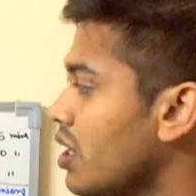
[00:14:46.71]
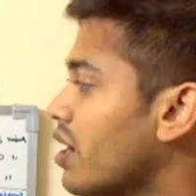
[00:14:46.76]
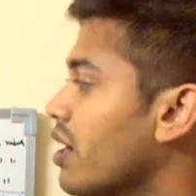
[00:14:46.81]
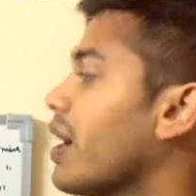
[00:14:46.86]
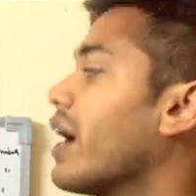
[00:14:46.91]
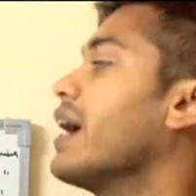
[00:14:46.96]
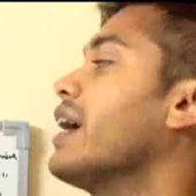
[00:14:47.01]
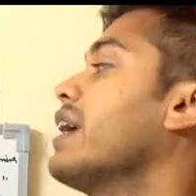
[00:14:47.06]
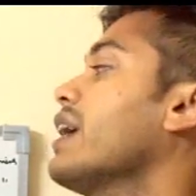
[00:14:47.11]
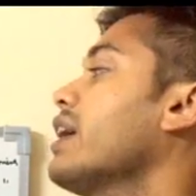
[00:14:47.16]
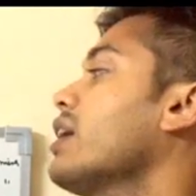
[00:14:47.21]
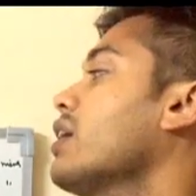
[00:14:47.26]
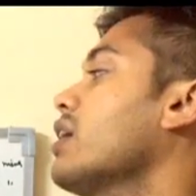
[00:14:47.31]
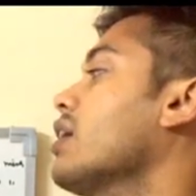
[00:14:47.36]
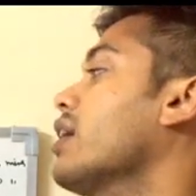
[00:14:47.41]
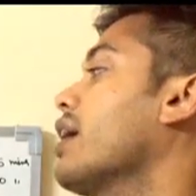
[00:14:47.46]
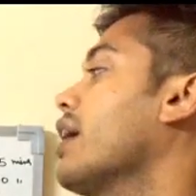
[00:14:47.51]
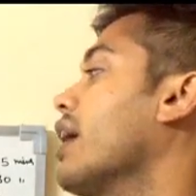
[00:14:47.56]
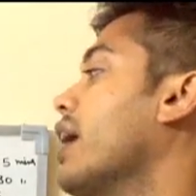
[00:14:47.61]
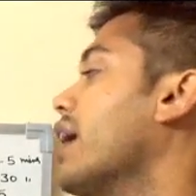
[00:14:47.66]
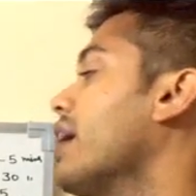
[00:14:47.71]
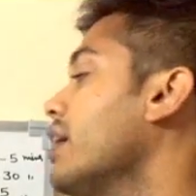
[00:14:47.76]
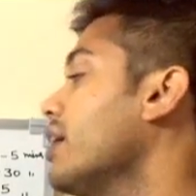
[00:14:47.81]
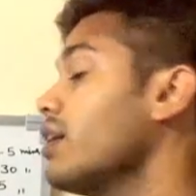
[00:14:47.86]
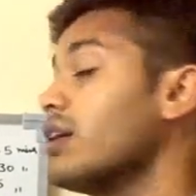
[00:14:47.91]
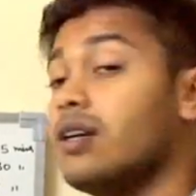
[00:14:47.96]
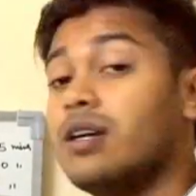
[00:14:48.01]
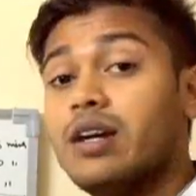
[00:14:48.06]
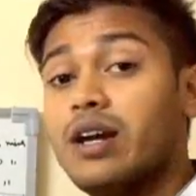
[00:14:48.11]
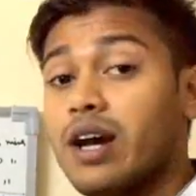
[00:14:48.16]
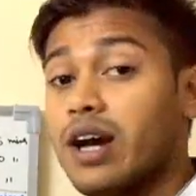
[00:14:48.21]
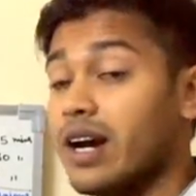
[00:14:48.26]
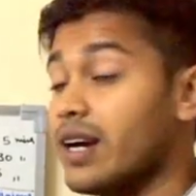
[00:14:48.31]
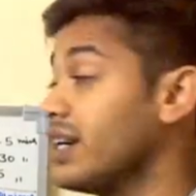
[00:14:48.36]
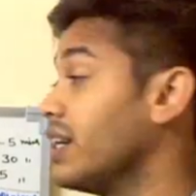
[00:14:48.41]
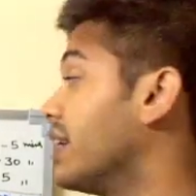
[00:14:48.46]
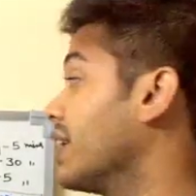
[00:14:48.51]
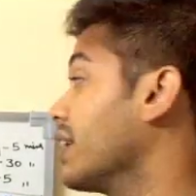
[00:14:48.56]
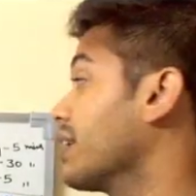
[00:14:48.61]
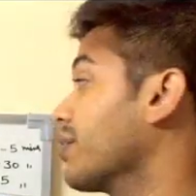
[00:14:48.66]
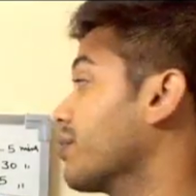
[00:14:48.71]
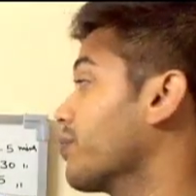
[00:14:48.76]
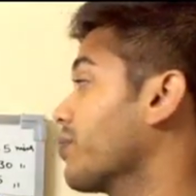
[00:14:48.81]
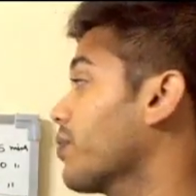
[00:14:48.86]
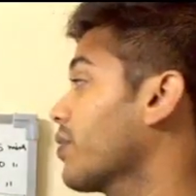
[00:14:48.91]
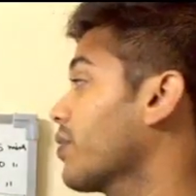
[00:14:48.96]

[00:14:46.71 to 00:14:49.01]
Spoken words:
writing and editing.